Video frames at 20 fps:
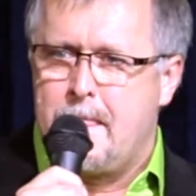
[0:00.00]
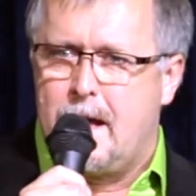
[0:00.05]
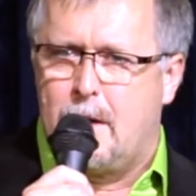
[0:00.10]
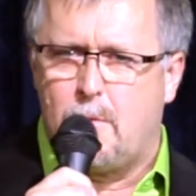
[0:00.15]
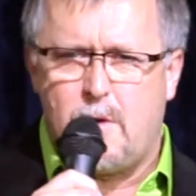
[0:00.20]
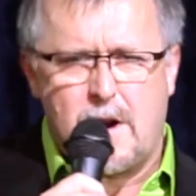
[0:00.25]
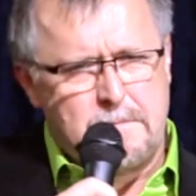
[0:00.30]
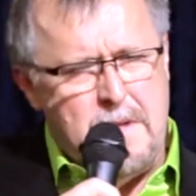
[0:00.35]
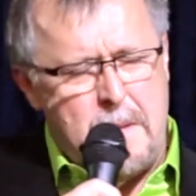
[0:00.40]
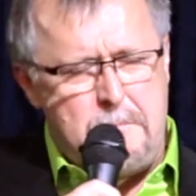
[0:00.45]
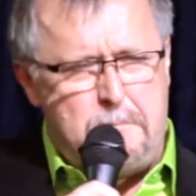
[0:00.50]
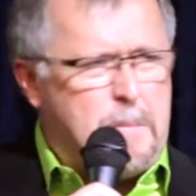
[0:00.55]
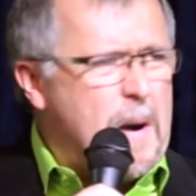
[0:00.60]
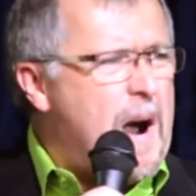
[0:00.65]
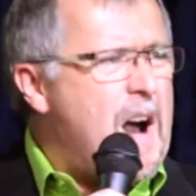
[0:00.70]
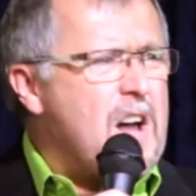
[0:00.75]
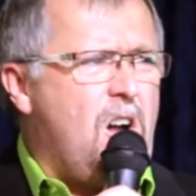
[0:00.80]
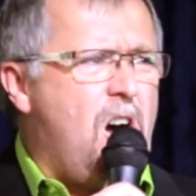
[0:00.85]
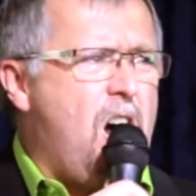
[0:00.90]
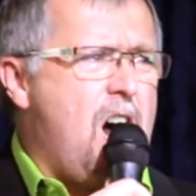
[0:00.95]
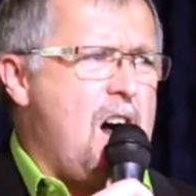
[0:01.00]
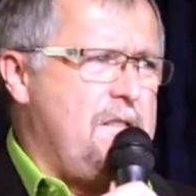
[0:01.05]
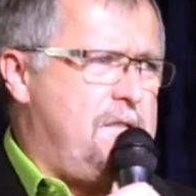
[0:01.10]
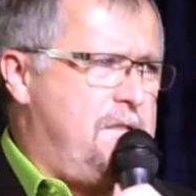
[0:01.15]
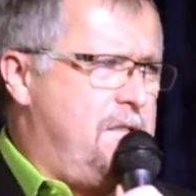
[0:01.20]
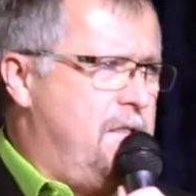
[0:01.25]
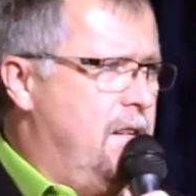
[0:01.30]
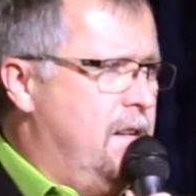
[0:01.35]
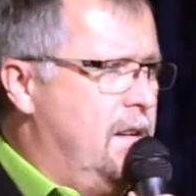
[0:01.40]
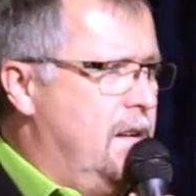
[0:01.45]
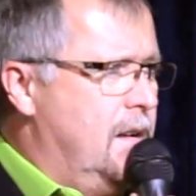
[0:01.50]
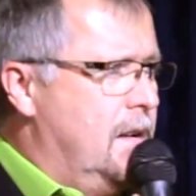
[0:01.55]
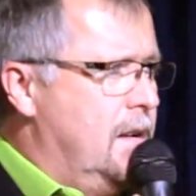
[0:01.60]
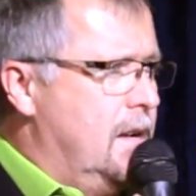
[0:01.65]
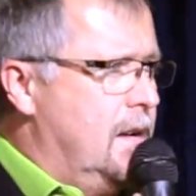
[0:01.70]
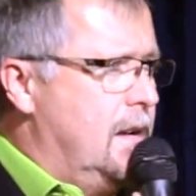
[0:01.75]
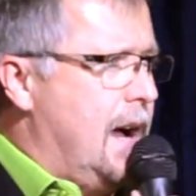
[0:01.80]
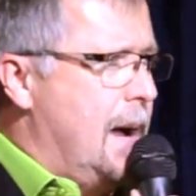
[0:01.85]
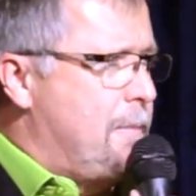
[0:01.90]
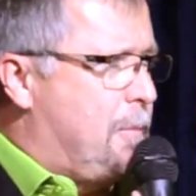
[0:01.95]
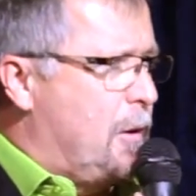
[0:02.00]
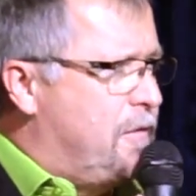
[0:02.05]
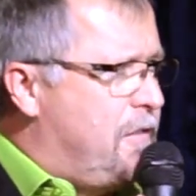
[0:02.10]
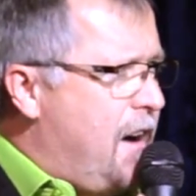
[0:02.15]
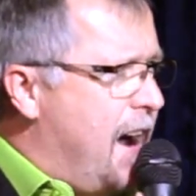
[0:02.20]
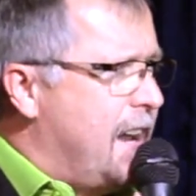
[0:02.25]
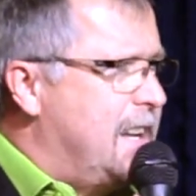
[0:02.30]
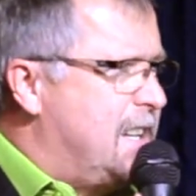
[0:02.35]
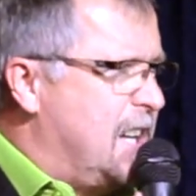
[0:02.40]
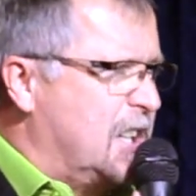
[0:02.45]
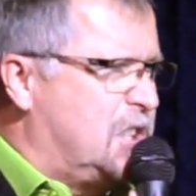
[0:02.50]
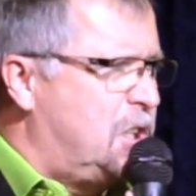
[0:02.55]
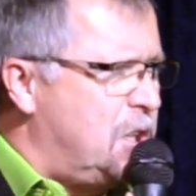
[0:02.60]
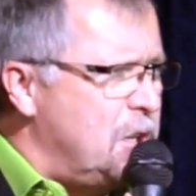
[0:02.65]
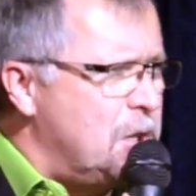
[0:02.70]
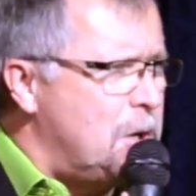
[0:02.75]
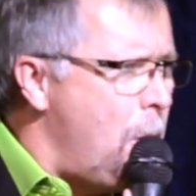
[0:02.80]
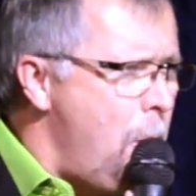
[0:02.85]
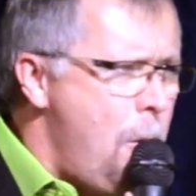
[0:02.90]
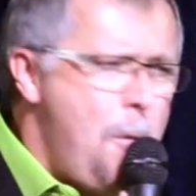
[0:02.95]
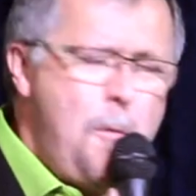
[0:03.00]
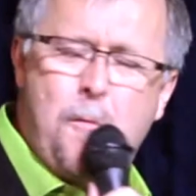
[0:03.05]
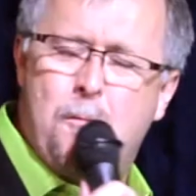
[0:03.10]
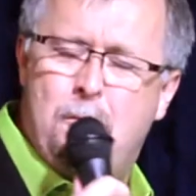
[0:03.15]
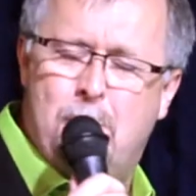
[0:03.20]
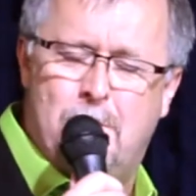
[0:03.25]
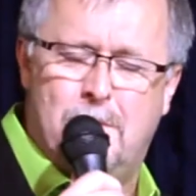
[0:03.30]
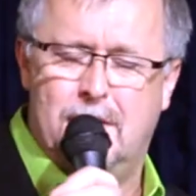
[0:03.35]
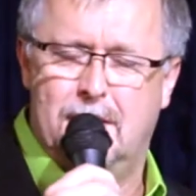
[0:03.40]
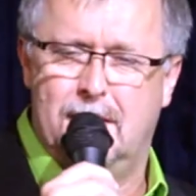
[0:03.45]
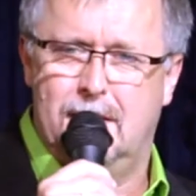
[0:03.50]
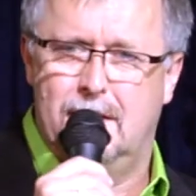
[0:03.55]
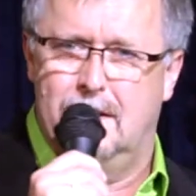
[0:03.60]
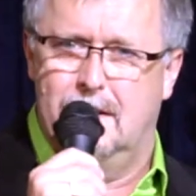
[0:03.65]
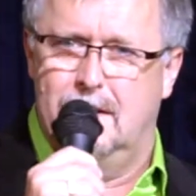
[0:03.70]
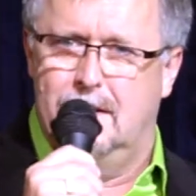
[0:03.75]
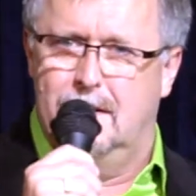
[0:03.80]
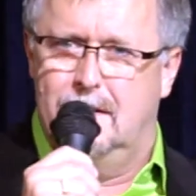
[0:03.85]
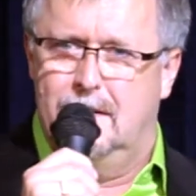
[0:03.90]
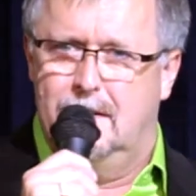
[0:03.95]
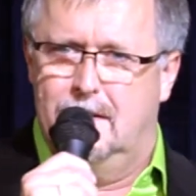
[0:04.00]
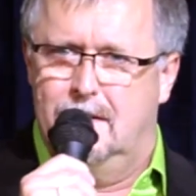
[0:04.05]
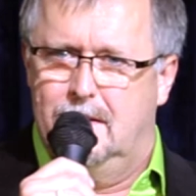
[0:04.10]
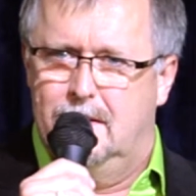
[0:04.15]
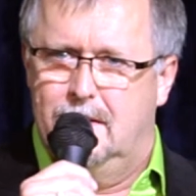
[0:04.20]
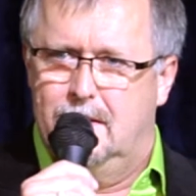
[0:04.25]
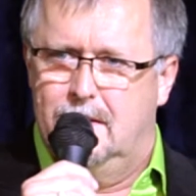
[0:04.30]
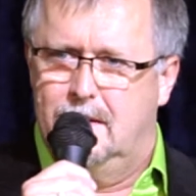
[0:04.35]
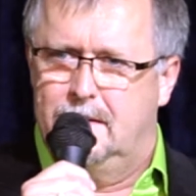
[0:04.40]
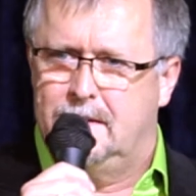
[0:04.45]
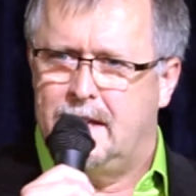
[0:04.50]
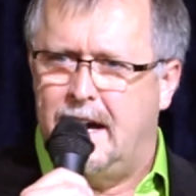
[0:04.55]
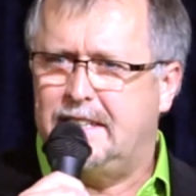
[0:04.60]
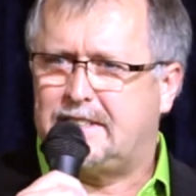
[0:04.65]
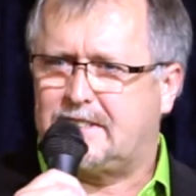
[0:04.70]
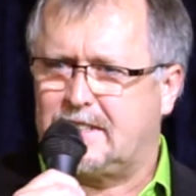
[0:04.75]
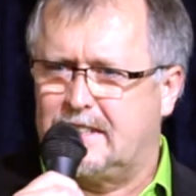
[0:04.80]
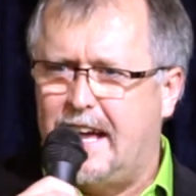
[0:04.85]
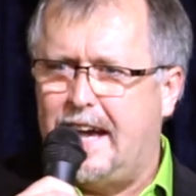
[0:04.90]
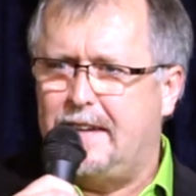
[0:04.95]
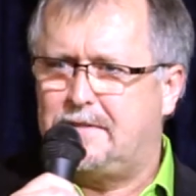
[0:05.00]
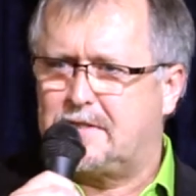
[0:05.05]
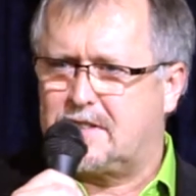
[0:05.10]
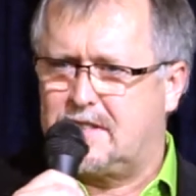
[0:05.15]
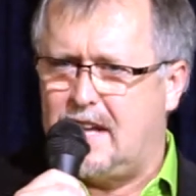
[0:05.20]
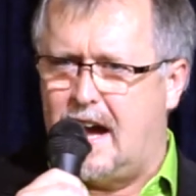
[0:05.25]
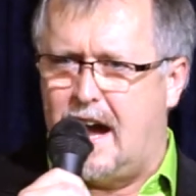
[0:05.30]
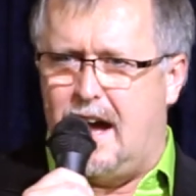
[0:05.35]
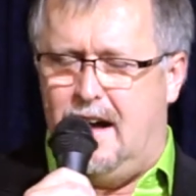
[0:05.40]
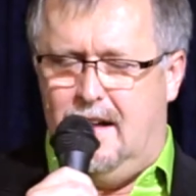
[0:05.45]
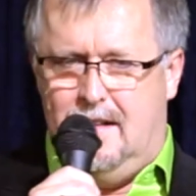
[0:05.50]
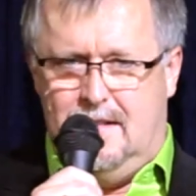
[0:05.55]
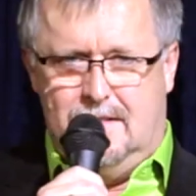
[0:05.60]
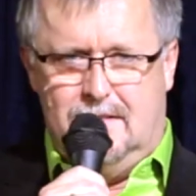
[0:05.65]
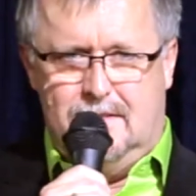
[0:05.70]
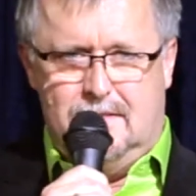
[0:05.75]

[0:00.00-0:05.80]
I worked my butt off. I provided a good home. Nice lifestyle.